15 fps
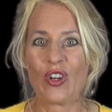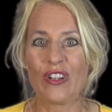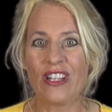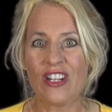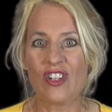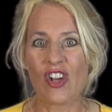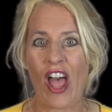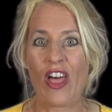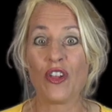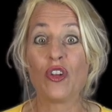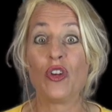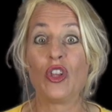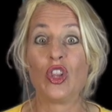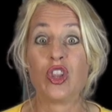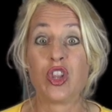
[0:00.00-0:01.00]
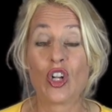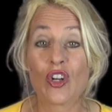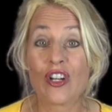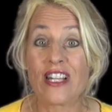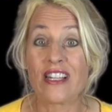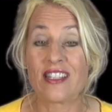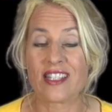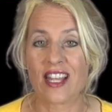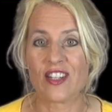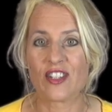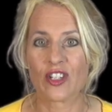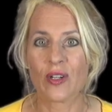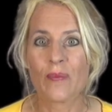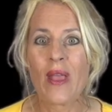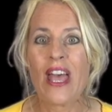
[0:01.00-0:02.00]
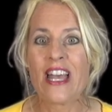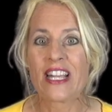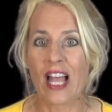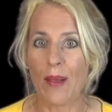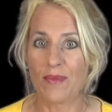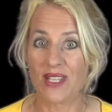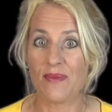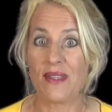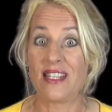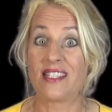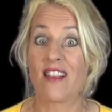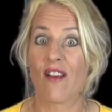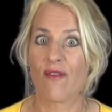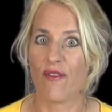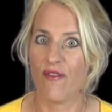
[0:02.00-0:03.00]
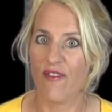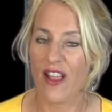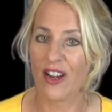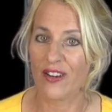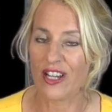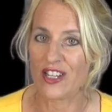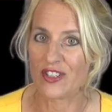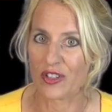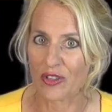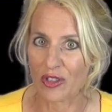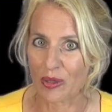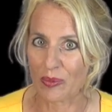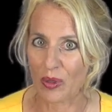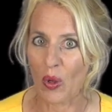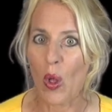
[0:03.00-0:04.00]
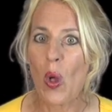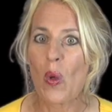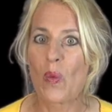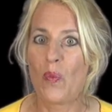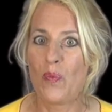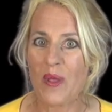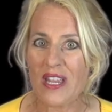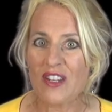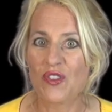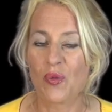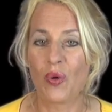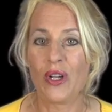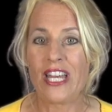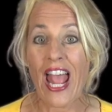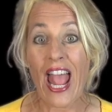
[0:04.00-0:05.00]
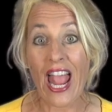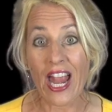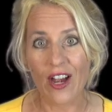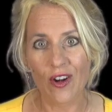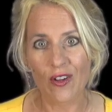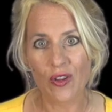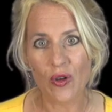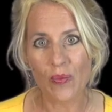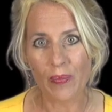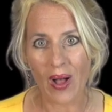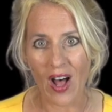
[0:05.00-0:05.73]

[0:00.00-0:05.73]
early childhood learning center comes in this very durable beechwood heirloom